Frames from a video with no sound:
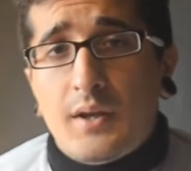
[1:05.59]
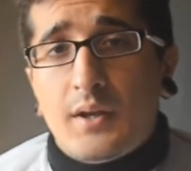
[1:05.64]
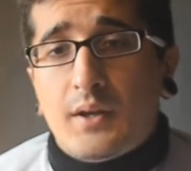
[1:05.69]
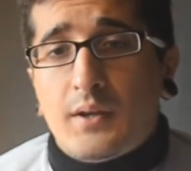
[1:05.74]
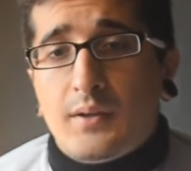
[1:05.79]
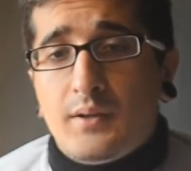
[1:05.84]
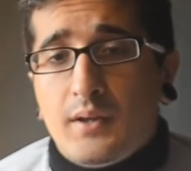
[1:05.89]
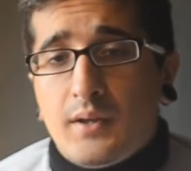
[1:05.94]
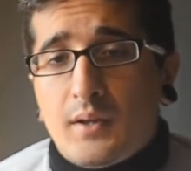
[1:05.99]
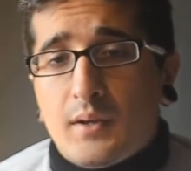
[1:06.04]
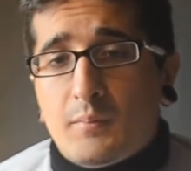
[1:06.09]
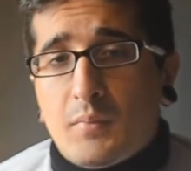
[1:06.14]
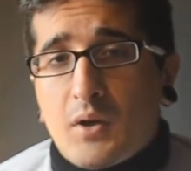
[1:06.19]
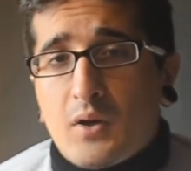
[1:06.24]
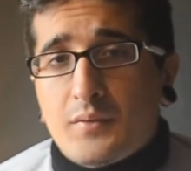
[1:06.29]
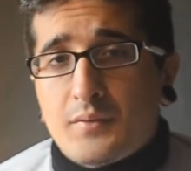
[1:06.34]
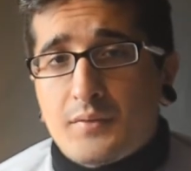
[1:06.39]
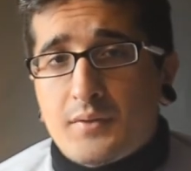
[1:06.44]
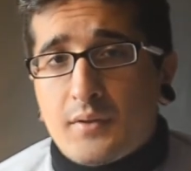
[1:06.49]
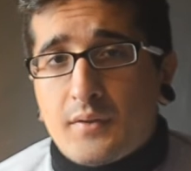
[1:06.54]
and the
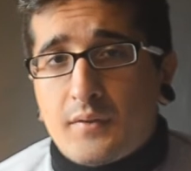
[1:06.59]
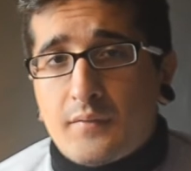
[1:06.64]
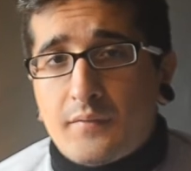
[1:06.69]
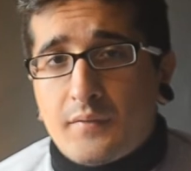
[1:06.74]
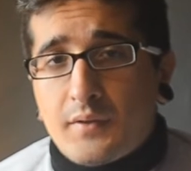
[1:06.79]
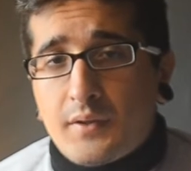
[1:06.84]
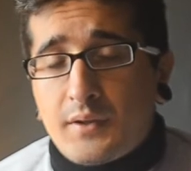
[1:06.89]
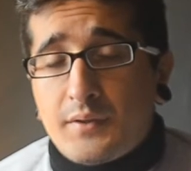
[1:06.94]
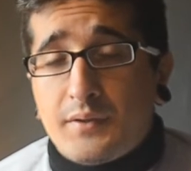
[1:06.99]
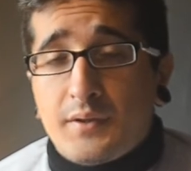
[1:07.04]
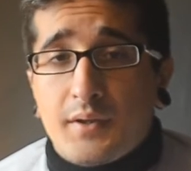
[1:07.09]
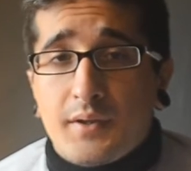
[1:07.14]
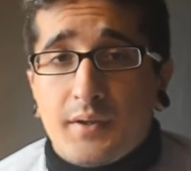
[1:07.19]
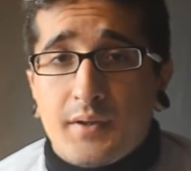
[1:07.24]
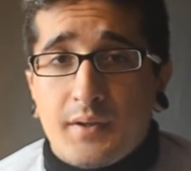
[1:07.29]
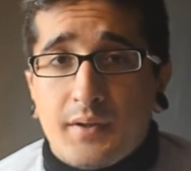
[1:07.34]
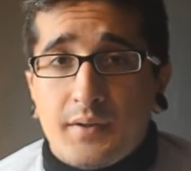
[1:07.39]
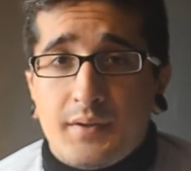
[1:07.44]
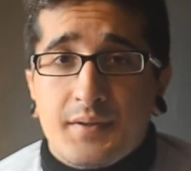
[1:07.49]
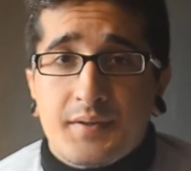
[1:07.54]
amount of
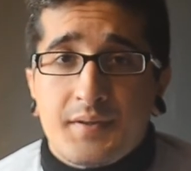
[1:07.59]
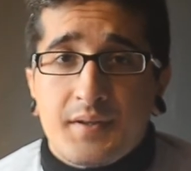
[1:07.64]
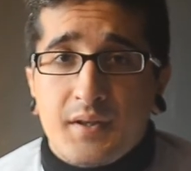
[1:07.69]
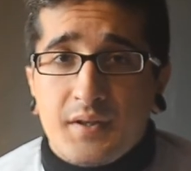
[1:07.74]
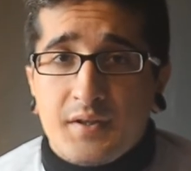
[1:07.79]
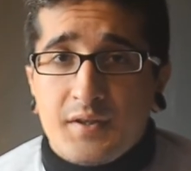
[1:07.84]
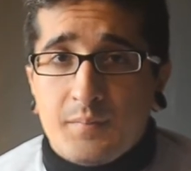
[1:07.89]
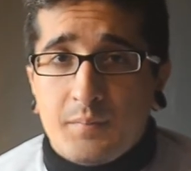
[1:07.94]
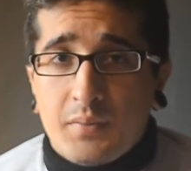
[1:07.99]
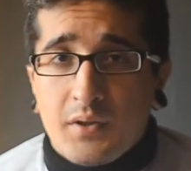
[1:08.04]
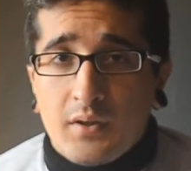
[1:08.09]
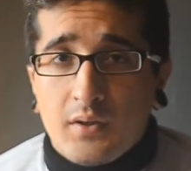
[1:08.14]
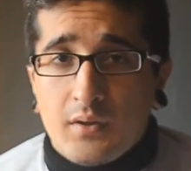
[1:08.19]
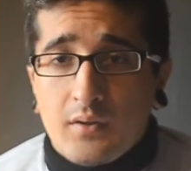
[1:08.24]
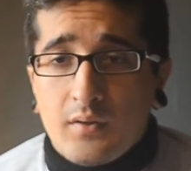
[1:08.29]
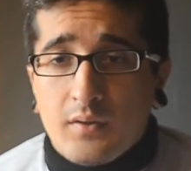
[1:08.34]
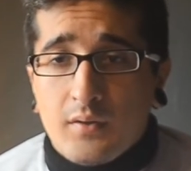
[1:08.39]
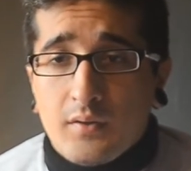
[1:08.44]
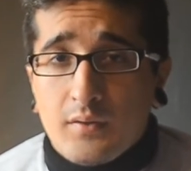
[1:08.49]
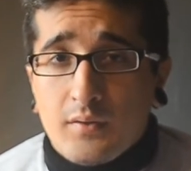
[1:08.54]
the sync
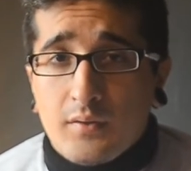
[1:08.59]
speed